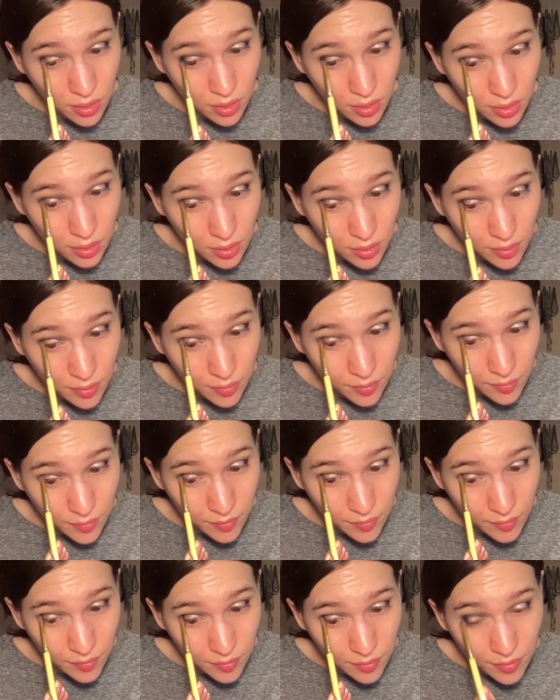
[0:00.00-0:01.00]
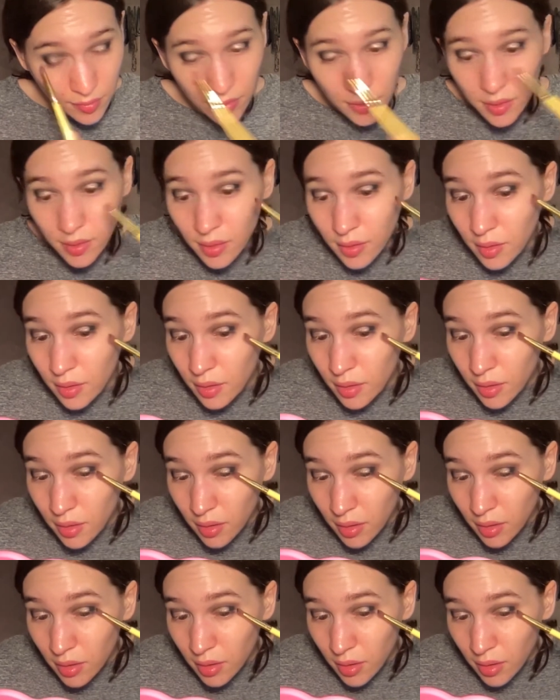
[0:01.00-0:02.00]

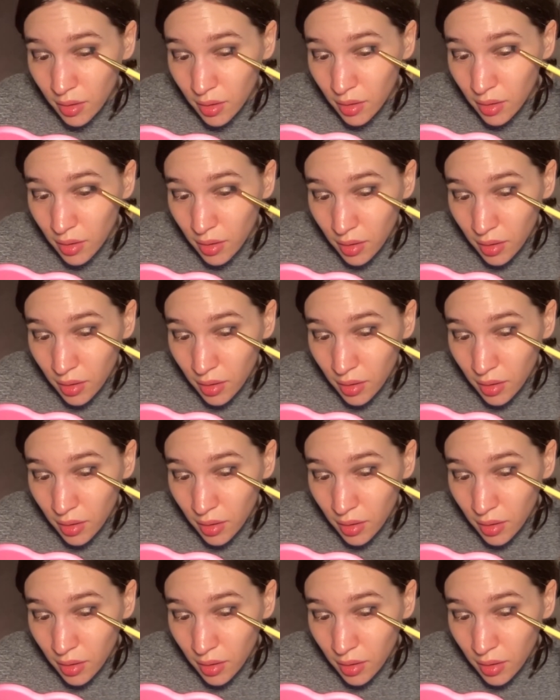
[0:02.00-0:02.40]
[no speech]